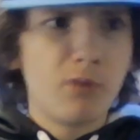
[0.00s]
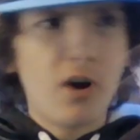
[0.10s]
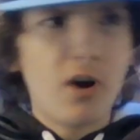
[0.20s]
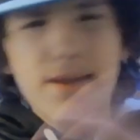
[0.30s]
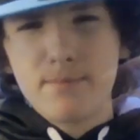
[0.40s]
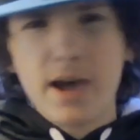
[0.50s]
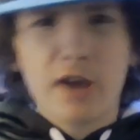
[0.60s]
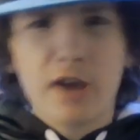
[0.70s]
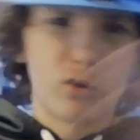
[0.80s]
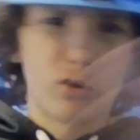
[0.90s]

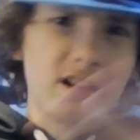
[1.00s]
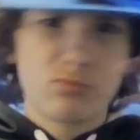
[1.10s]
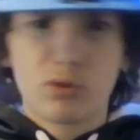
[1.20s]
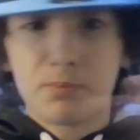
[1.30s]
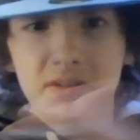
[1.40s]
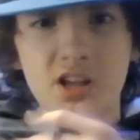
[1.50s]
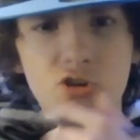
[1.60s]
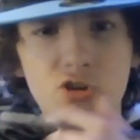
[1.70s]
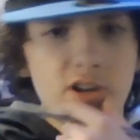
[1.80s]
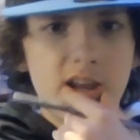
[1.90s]
linebacker, has more
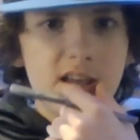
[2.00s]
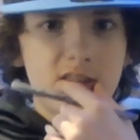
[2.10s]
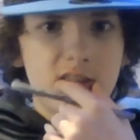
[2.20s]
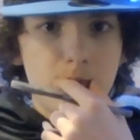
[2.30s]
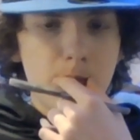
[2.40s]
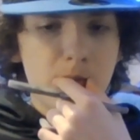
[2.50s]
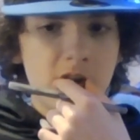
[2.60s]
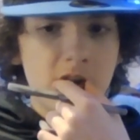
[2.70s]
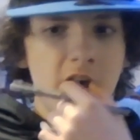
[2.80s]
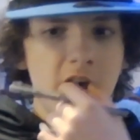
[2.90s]
potential than Anthony Pittman.